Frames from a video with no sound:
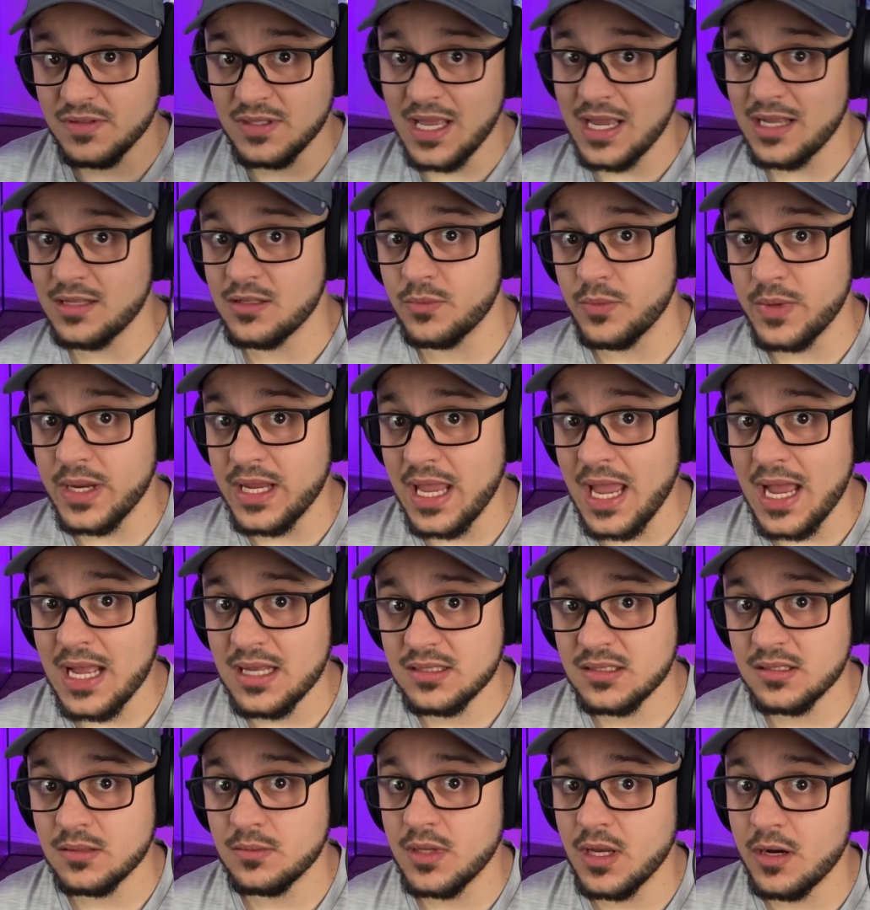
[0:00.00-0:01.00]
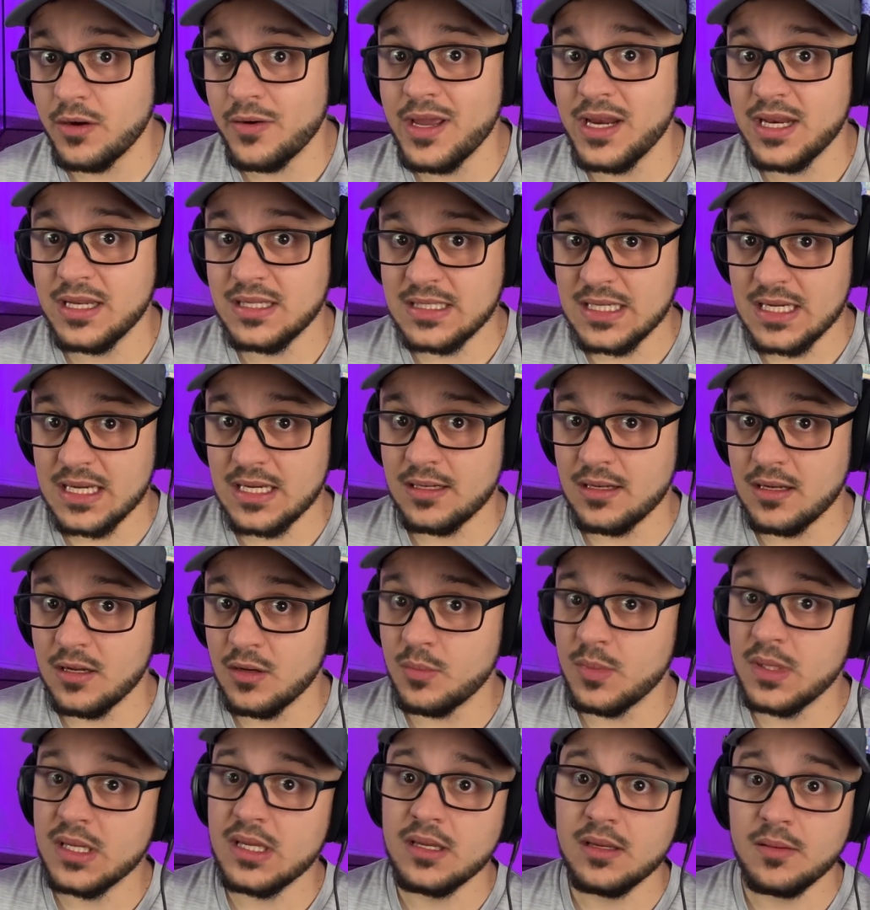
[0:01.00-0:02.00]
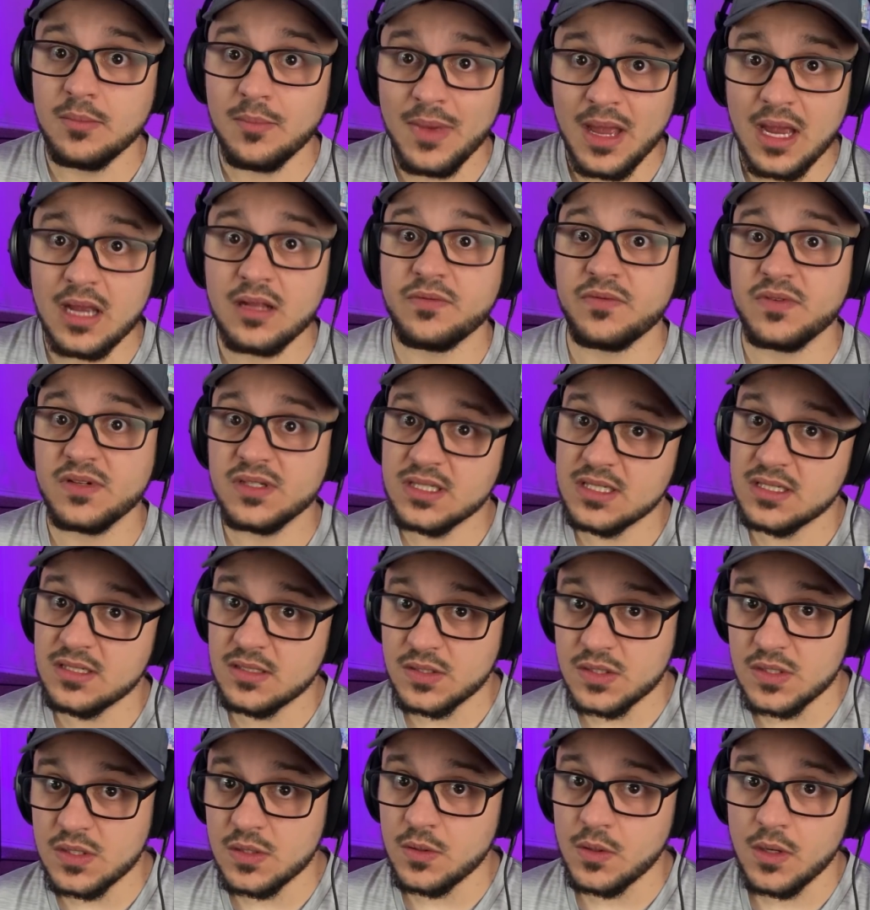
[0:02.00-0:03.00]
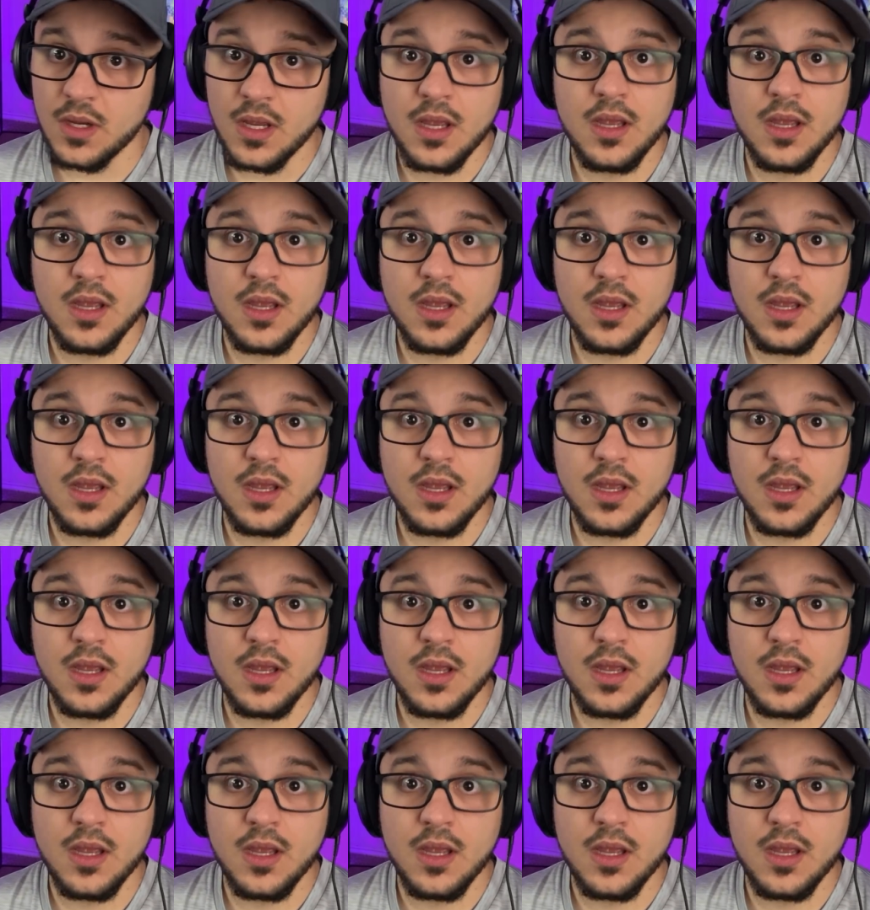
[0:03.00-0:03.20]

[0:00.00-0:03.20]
They had to recast him. They already did. He'll be Matt for season two.